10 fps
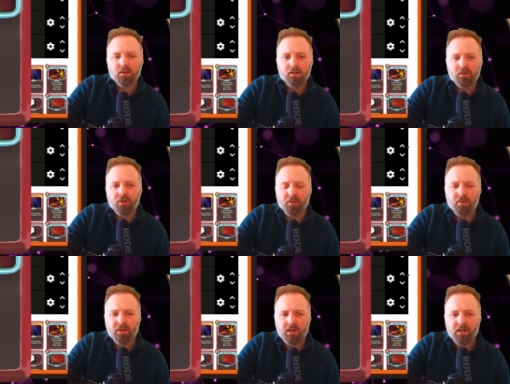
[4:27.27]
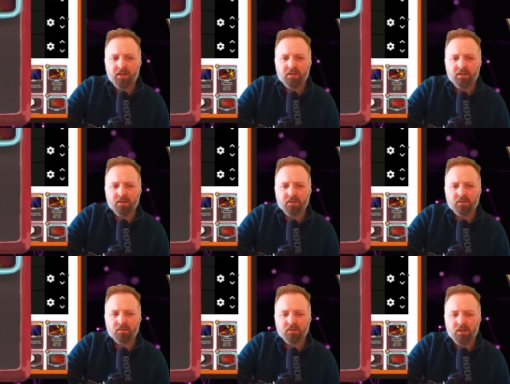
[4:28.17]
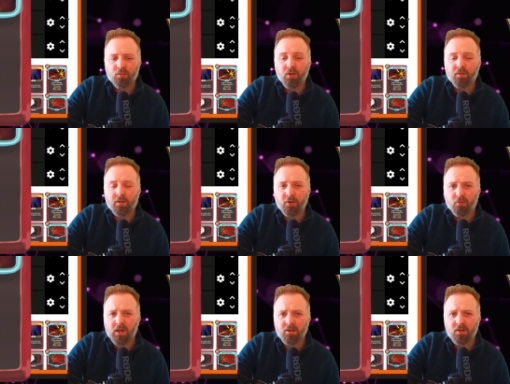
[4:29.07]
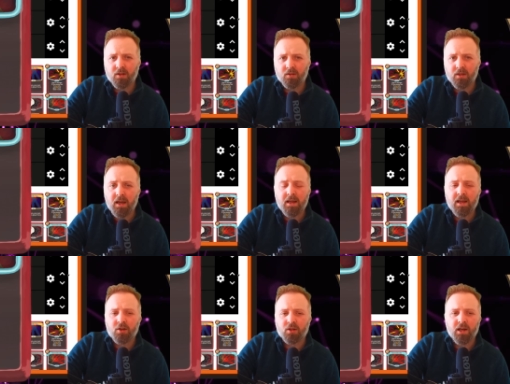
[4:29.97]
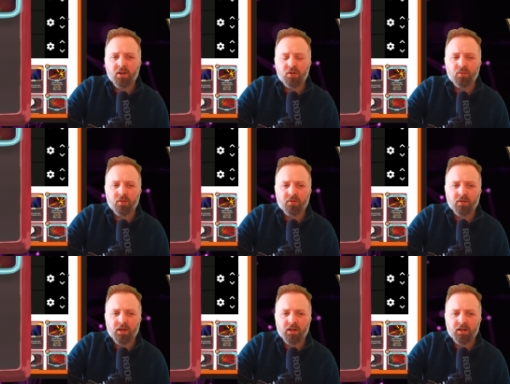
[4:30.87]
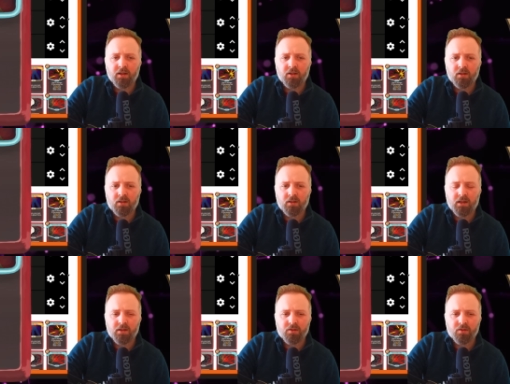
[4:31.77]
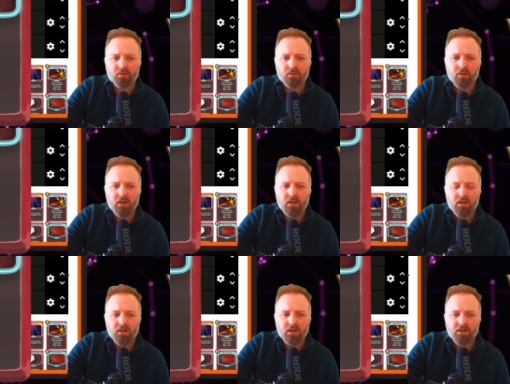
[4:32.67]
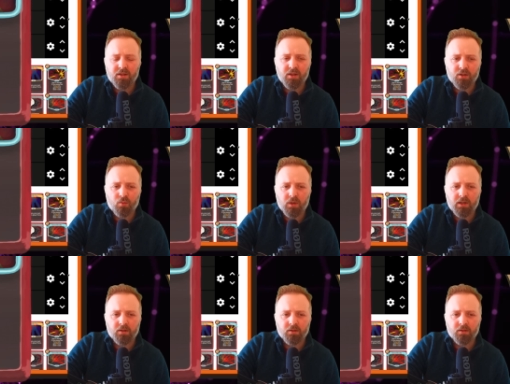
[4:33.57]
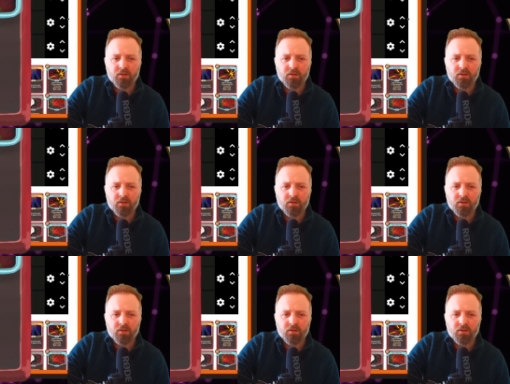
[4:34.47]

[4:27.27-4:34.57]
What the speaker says: Should I put that in A tier? It's one of the few ways you can gain extra energy with Ironclad, so I'd say it's quite good.